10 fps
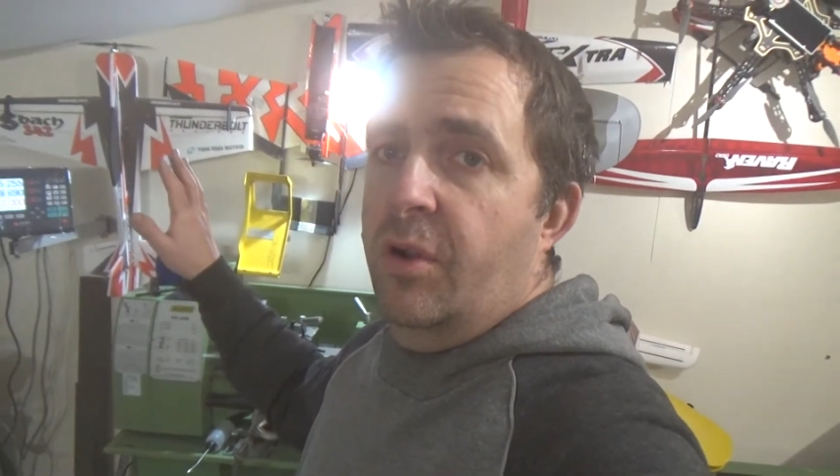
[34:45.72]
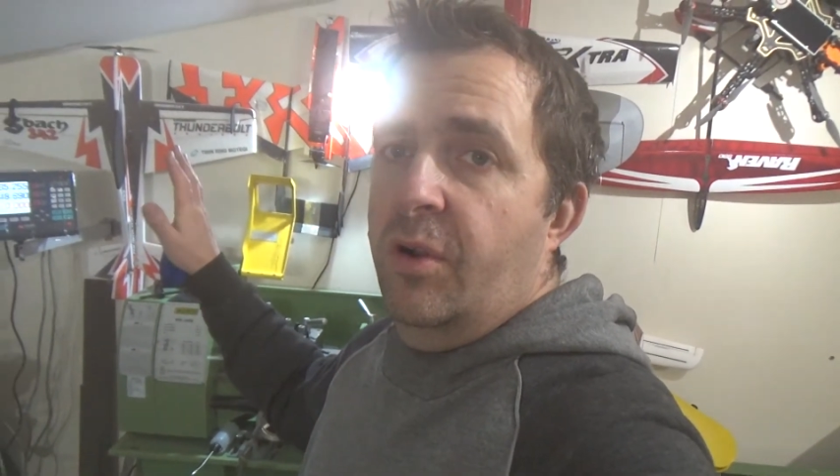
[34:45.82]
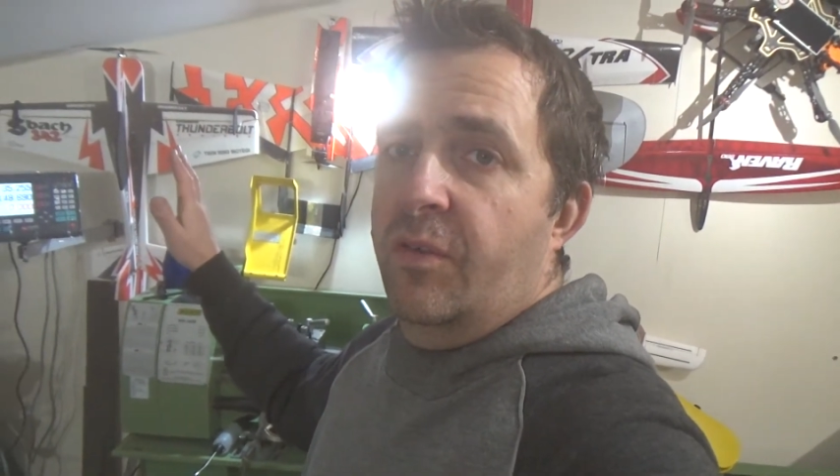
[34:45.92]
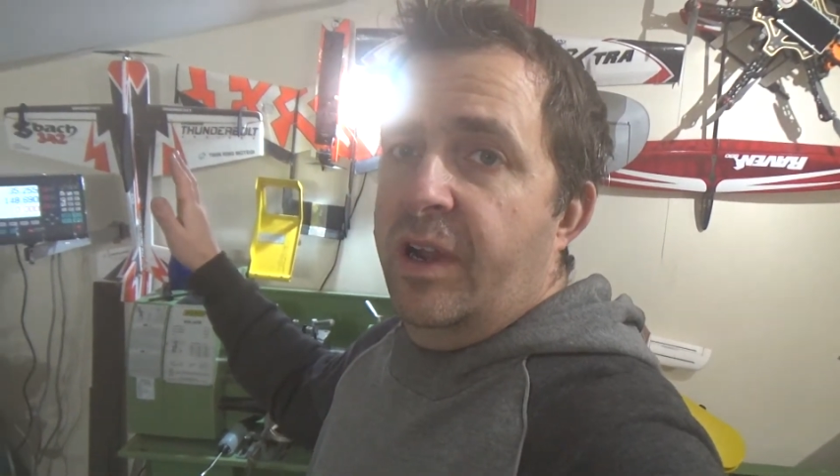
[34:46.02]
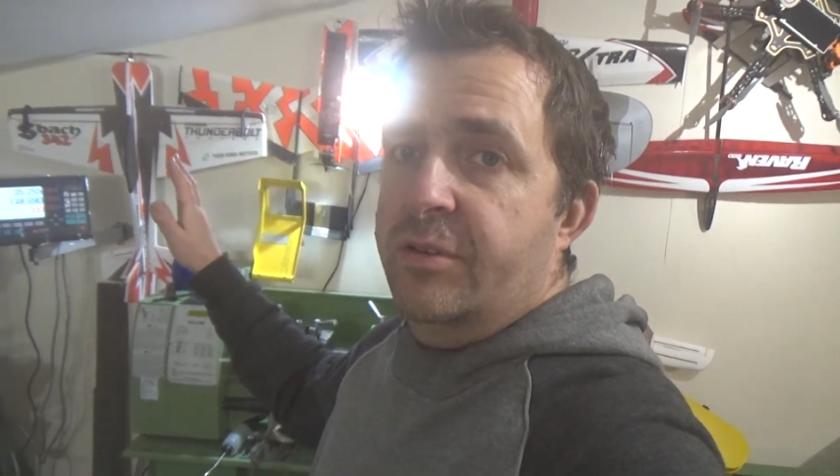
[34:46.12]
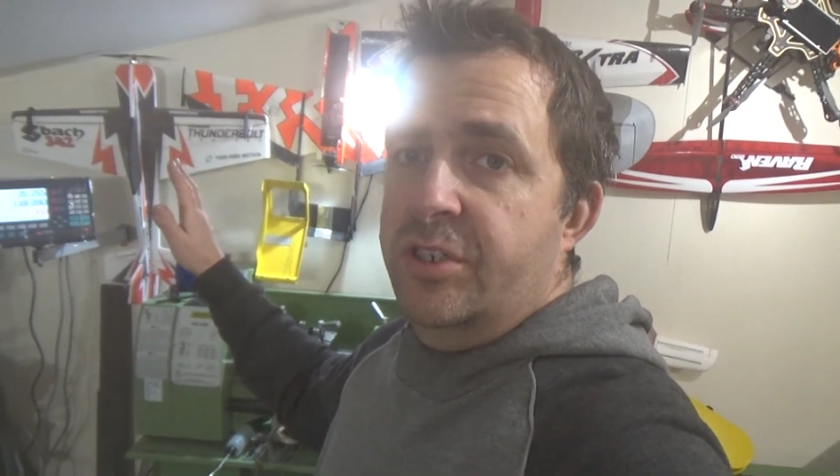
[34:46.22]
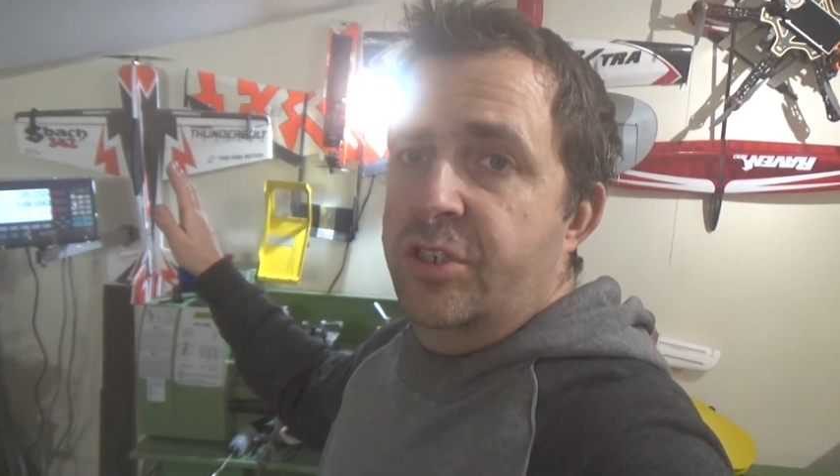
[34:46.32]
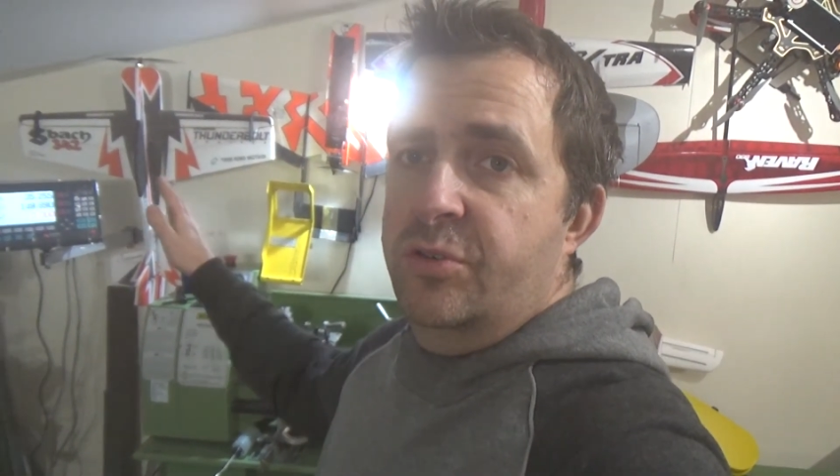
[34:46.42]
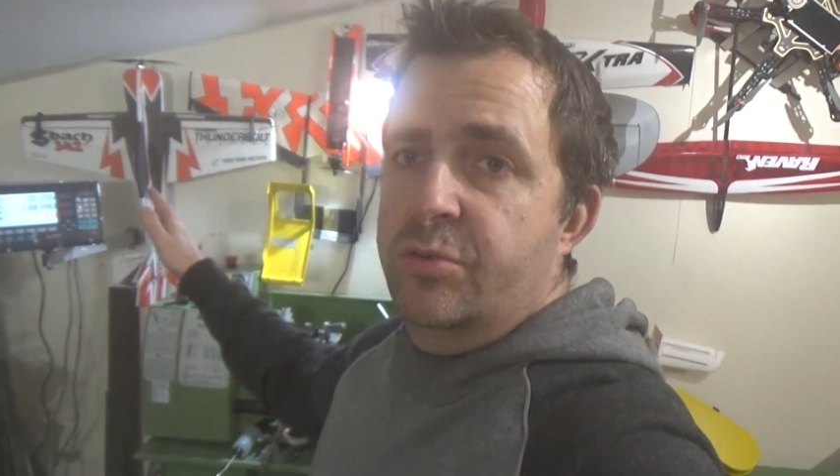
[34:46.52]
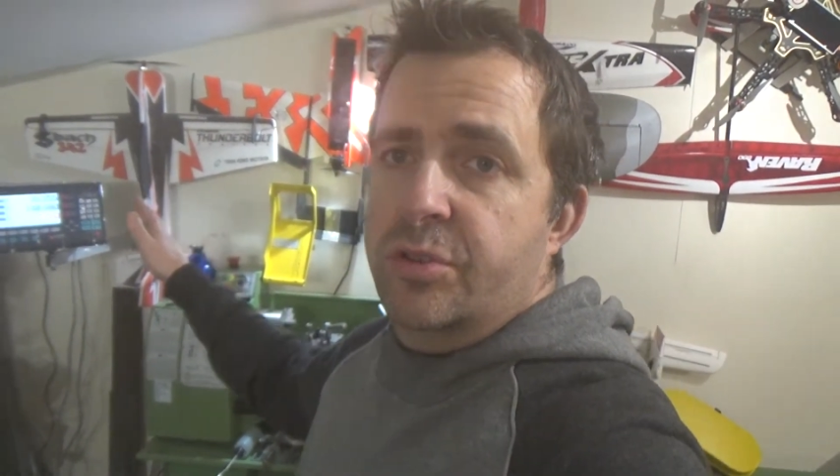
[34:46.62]
of how to
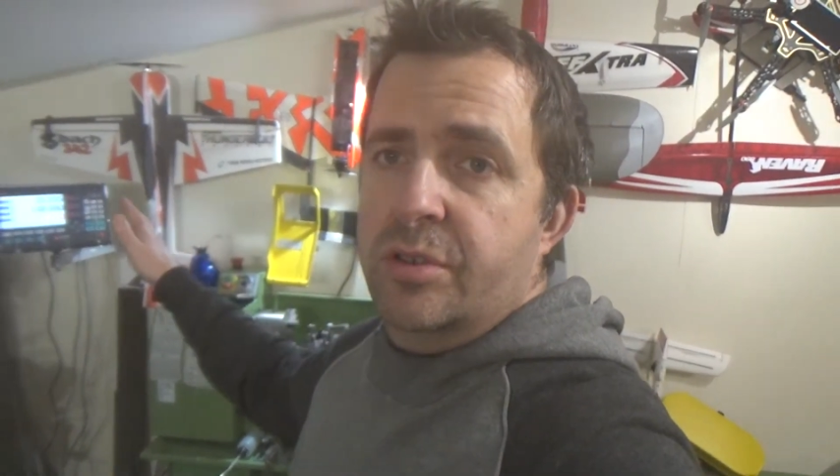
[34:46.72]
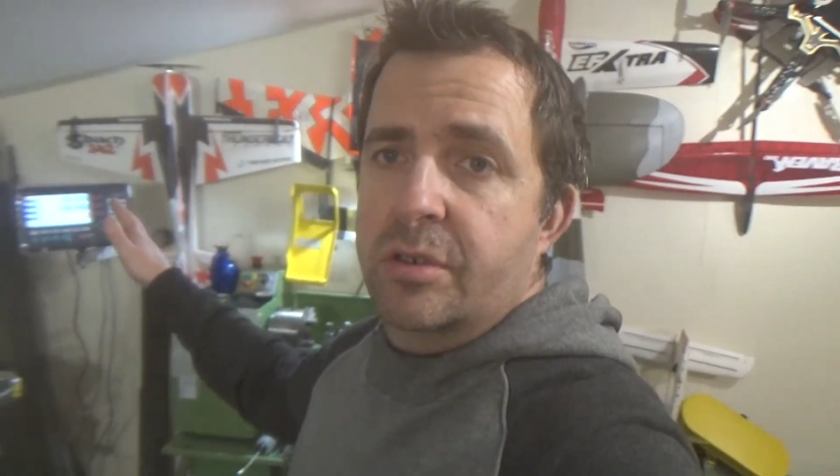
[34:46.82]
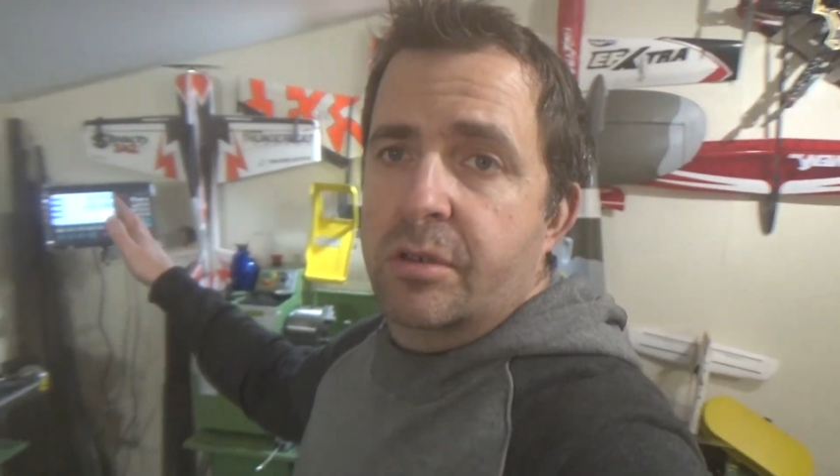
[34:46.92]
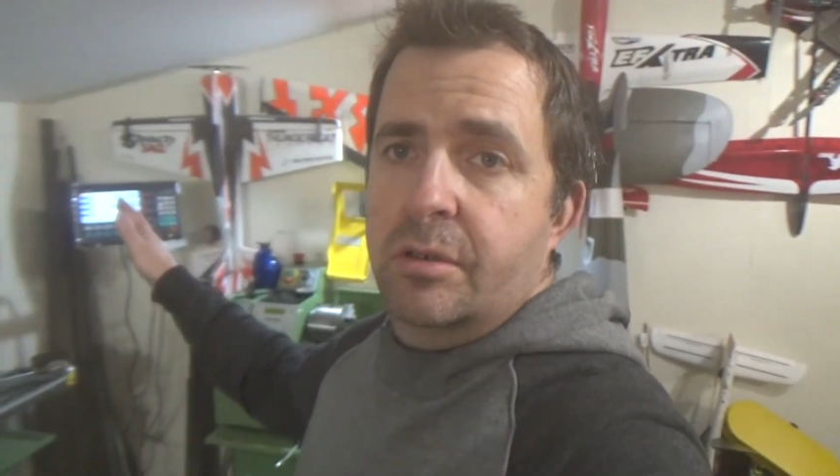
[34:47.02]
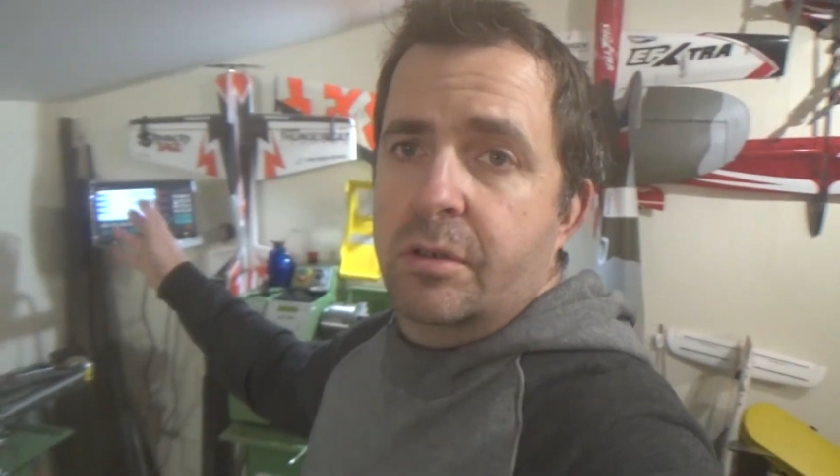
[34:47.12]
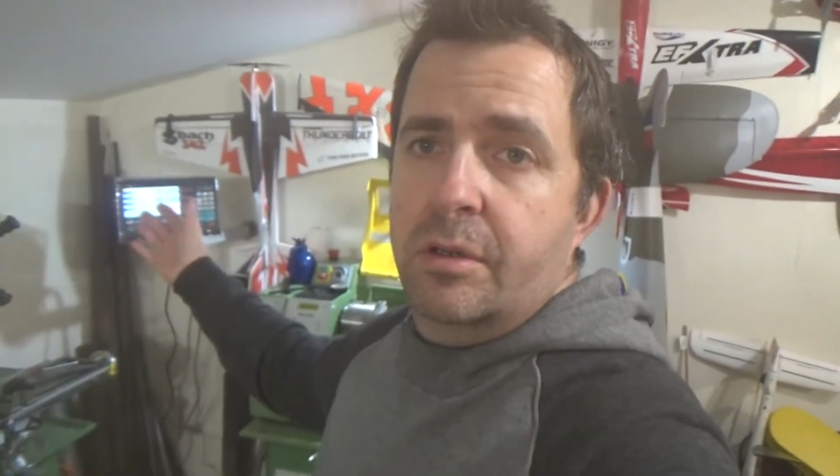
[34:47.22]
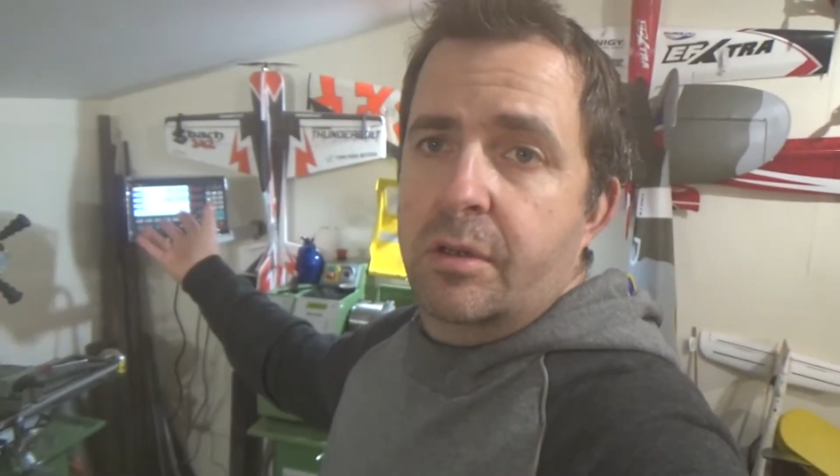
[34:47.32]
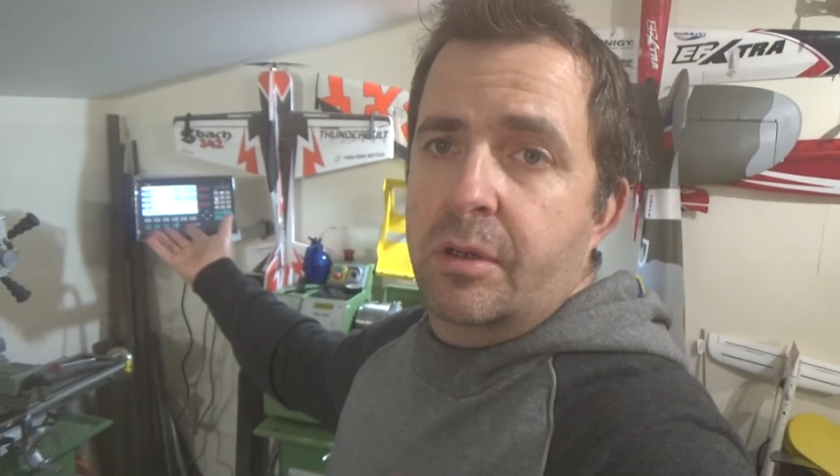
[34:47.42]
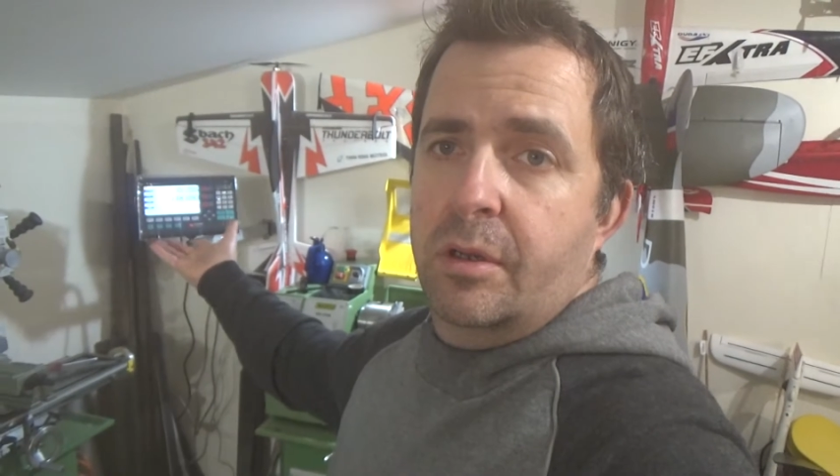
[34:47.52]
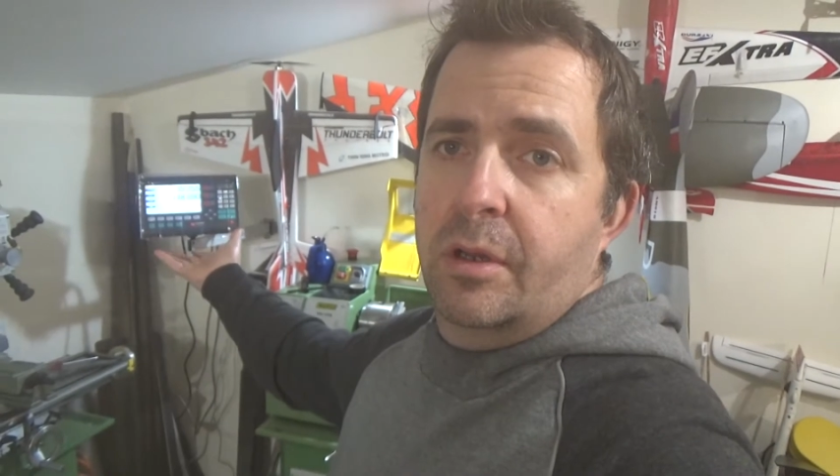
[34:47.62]
use
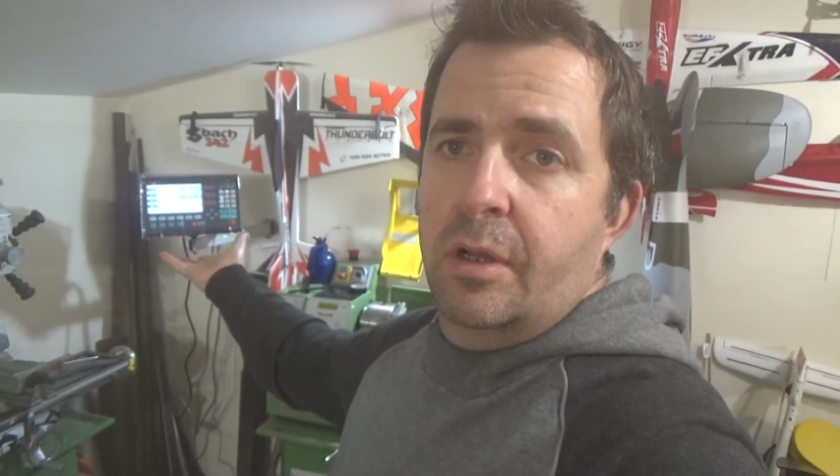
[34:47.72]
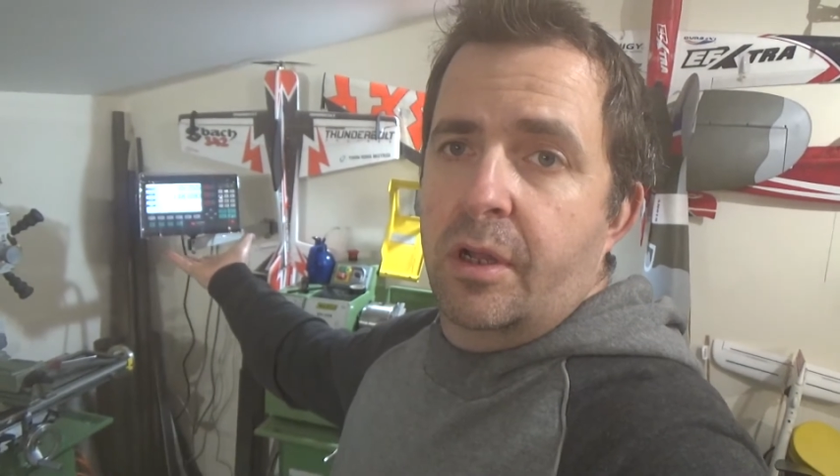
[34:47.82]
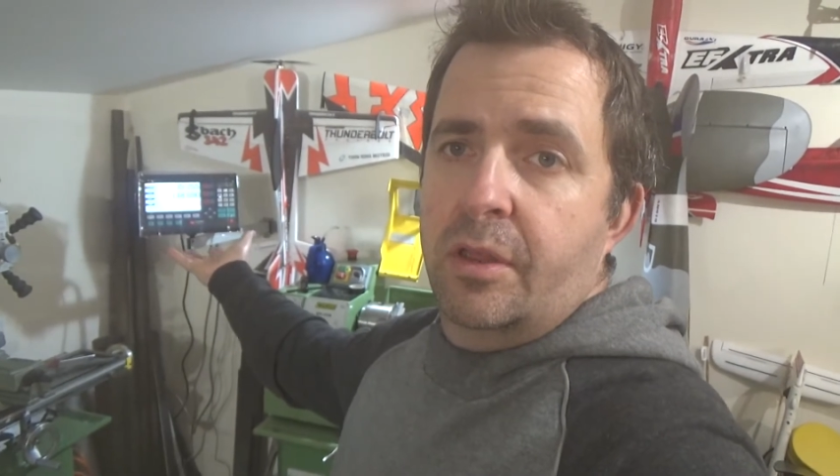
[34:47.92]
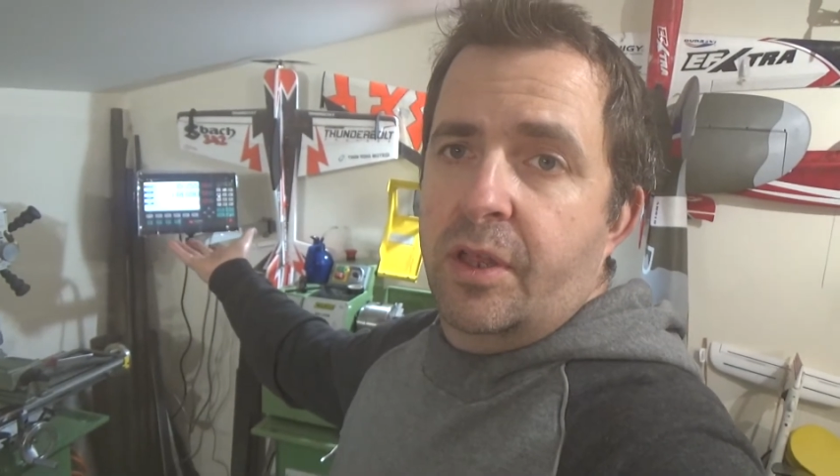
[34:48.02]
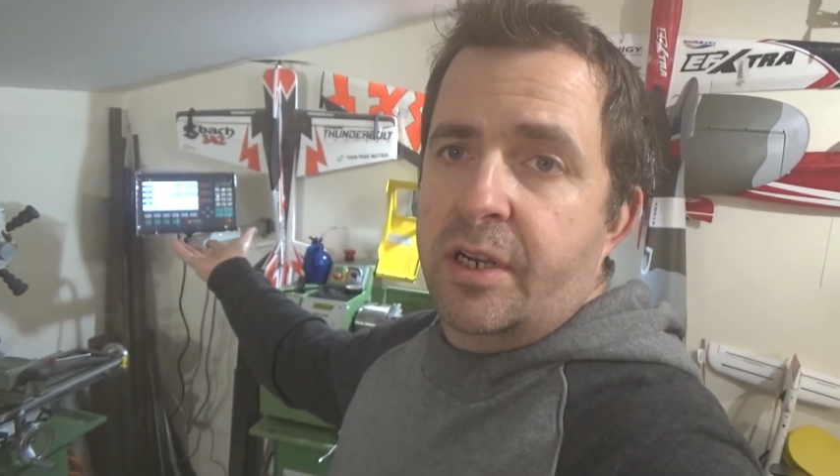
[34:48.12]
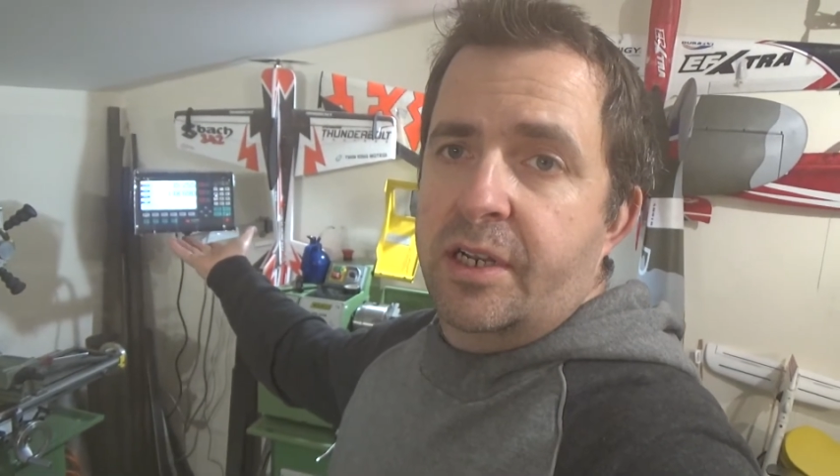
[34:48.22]
that